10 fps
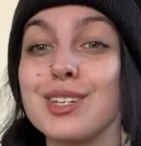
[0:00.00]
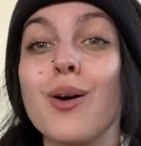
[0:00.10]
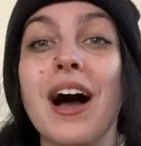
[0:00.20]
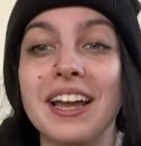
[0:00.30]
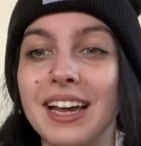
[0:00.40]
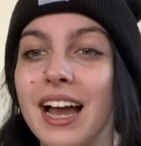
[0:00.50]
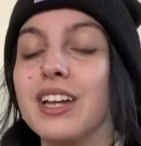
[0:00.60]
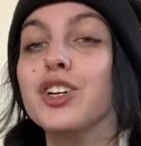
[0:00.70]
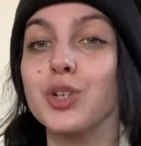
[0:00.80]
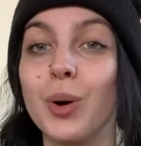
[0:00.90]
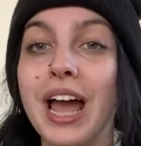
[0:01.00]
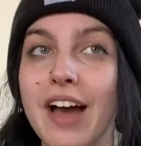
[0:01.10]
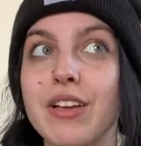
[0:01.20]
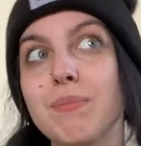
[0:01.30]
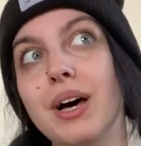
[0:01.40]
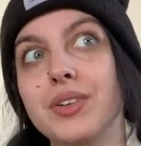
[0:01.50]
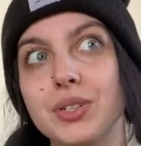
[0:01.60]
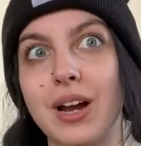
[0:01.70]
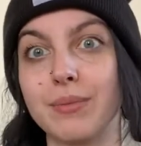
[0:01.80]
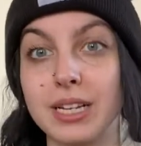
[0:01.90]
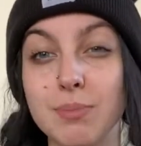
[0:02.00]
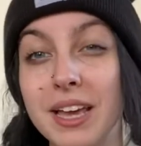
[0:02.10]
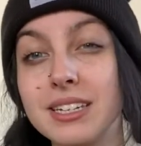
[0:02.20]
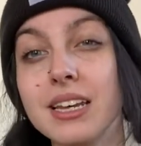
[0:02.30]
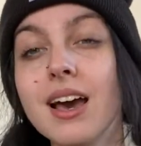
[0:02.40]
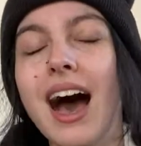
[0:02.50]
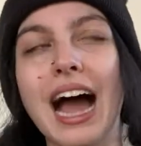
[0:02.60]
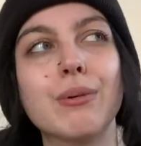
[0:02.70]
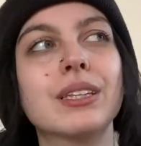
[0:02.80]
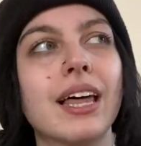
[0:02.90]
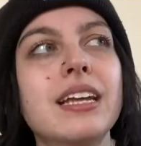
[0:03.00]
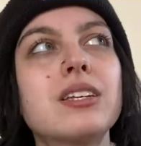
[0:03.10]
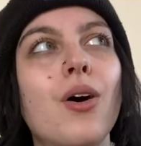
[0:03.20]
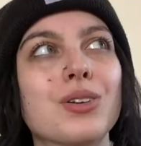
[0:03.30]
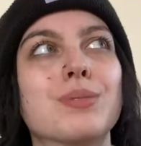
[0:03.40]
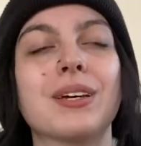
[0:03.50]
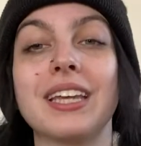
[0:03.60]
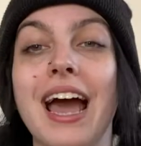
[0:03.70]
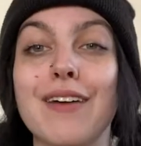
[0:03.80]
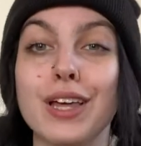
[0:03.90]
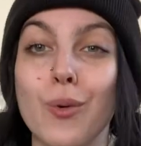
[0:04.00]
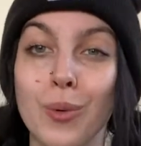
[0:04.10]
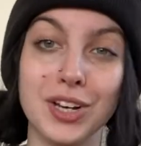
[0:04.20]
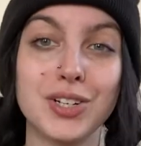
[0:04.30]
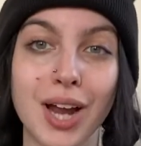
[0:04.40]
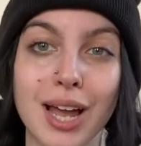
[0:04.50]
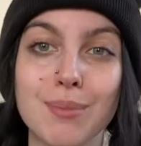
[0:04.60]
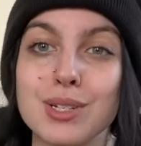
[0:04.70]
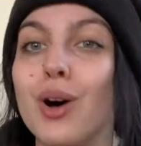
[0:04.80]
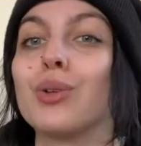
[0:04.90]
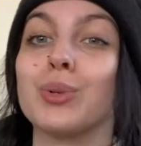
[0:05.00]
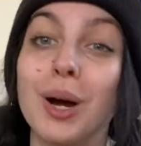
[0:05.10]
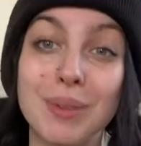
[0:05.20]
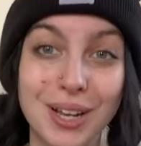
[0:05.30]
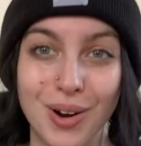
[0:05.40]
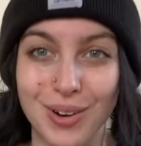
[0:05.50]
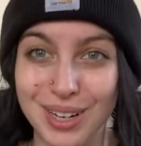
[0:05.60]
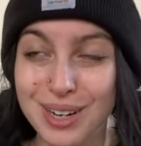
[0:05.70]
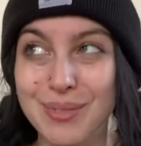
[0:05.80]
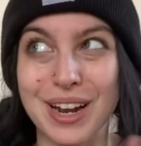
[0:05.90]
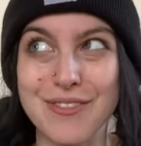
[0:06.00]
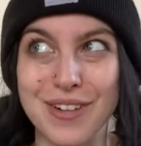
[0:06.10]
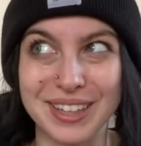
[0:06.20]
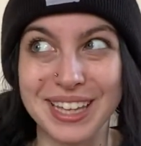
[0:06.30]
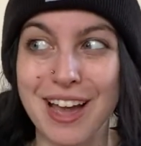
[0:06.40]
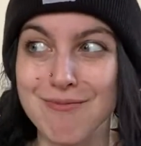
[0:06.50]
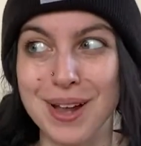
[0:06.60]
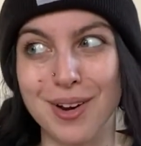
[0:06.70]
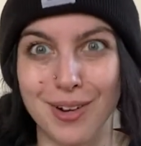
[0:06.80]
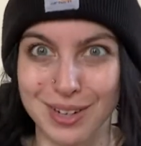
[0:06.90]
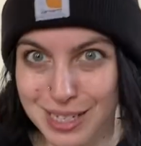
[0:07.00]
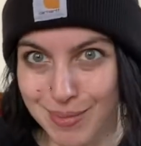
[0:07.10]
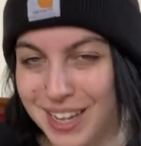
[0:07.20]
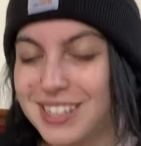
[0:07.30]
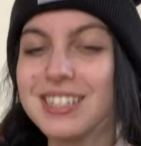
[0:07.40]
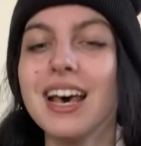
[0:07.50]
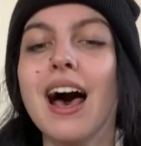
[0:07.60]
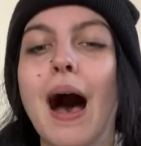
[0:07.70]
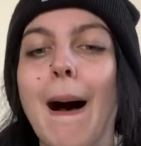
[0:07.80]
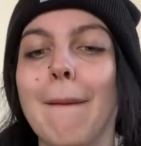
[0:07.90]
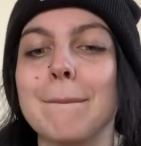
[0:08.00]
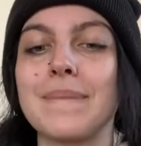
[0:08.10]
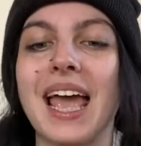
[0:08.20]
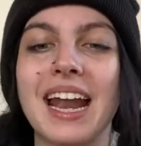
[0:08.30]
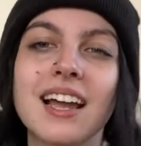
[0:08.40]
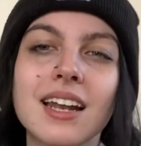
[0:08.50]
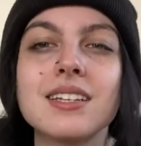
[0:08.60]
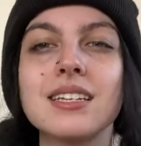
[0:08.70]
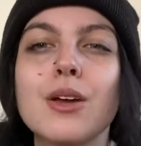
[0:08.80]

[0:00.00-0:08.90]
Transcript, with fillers: so I, I enjoy having bells around my space. I would like to ultimately have like wind chimes all throughout my garden when I finally have my garden space. Um, and I kind of see